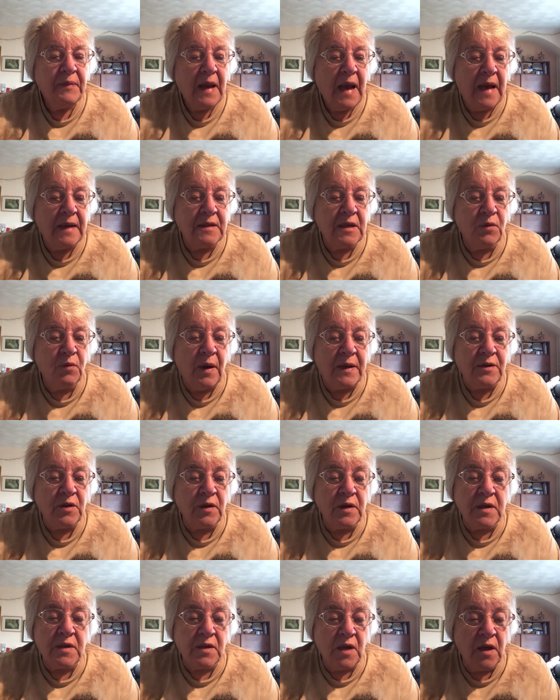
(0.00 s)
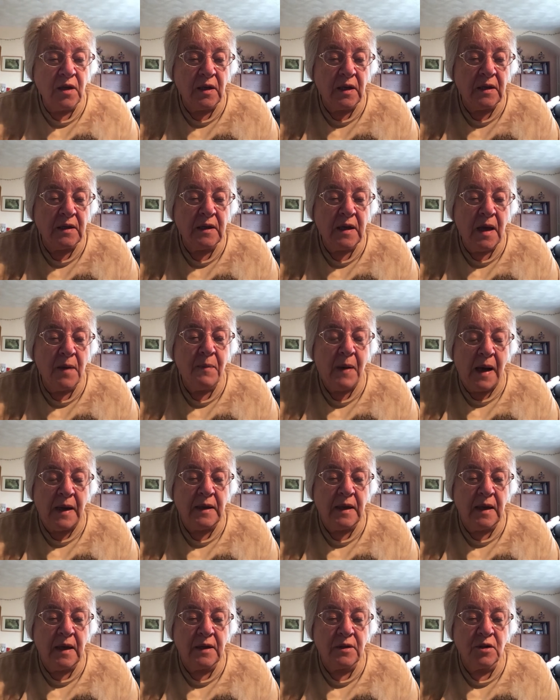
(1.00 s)
And he went on a circuit year by
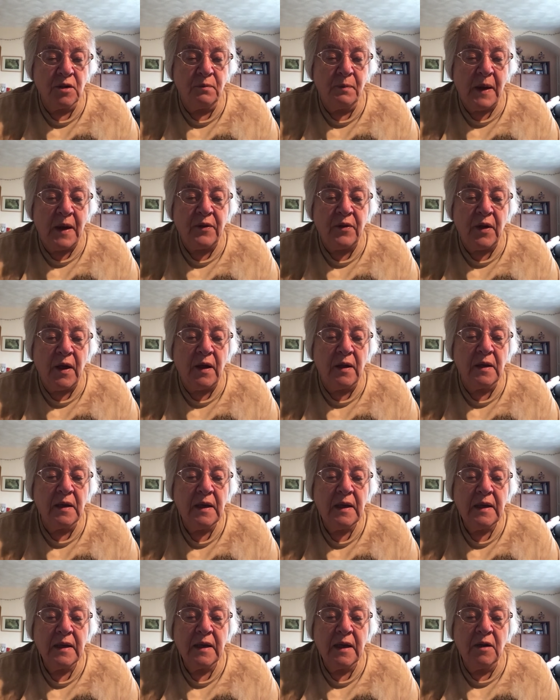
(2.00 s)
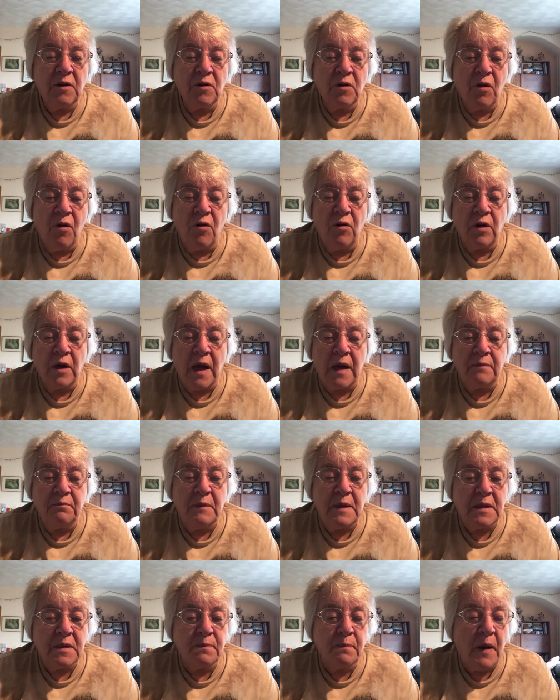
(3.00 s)
year to Bethel, Gilgal, and
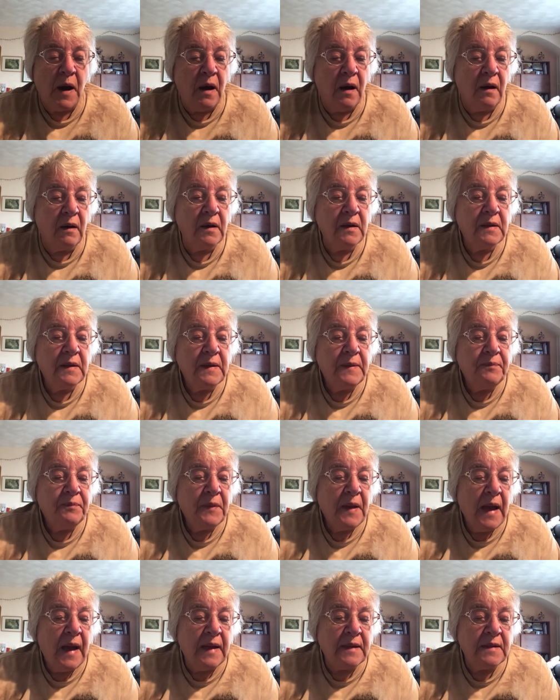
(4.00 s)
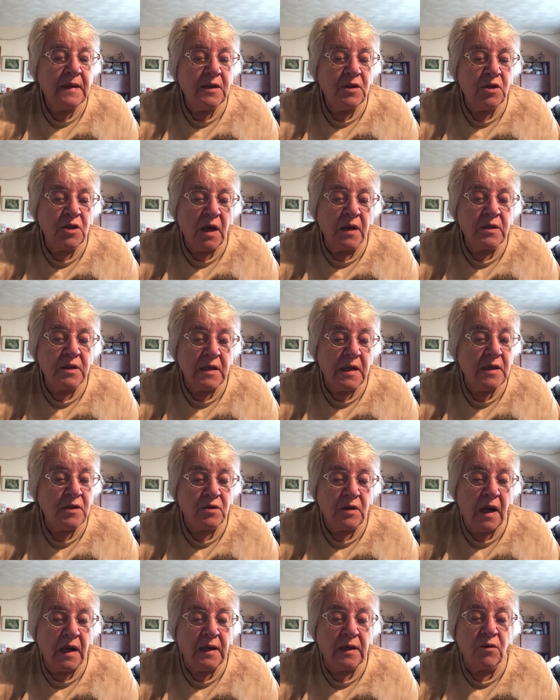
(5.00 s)
Mizpah, and he judged
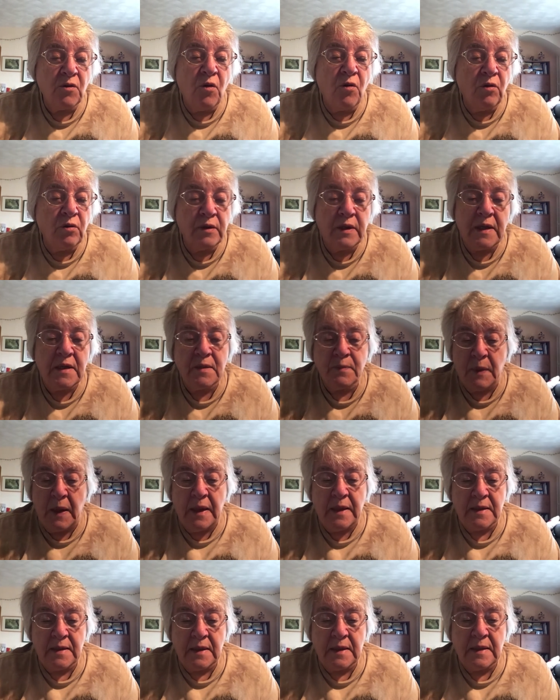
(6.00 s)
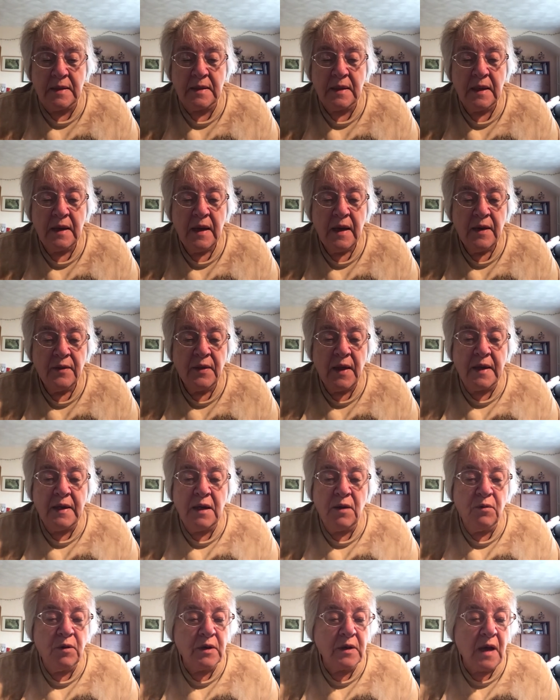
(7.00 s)
Israel in all these places. Then
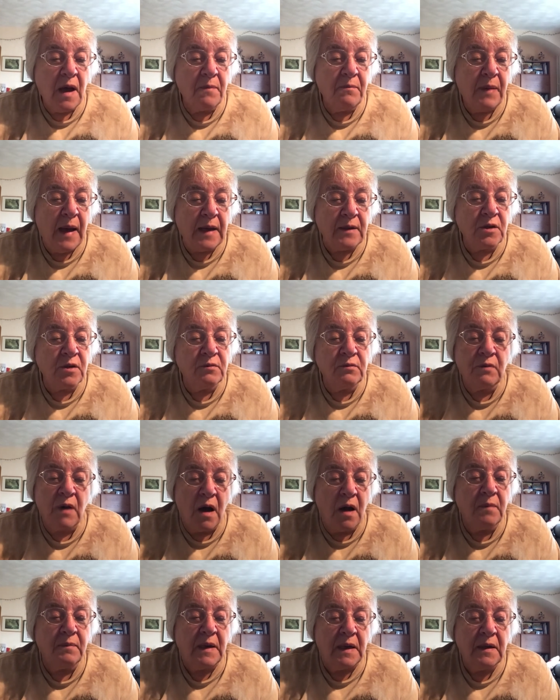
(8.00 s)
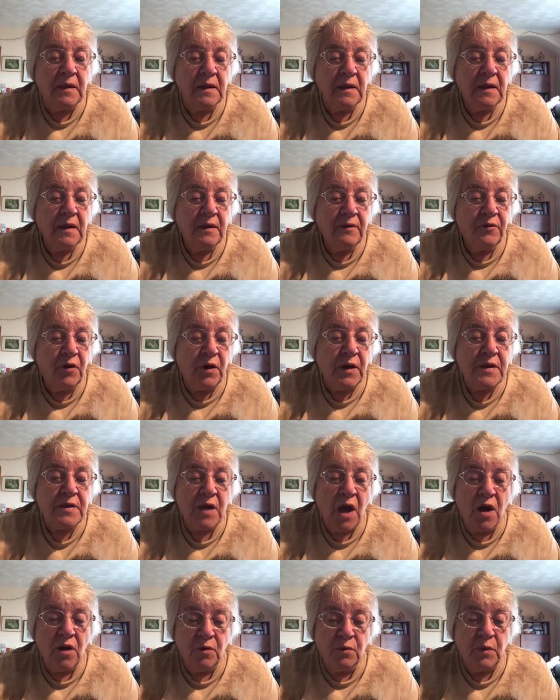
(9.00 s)
he would come back to Ramah, for his
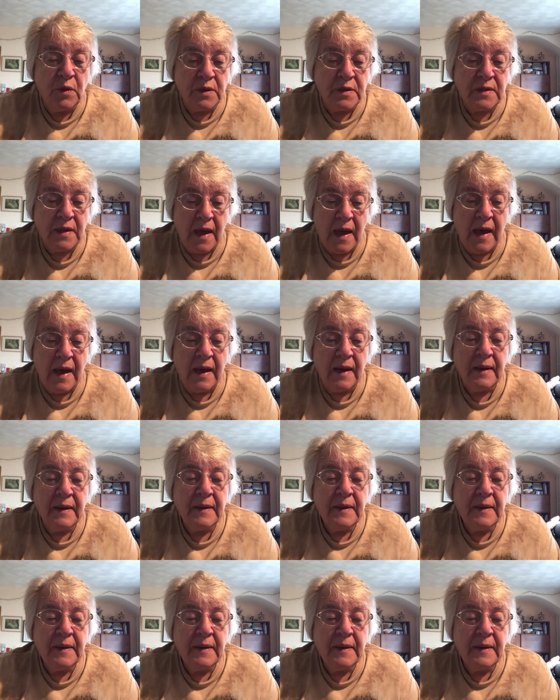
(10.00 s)
home was there,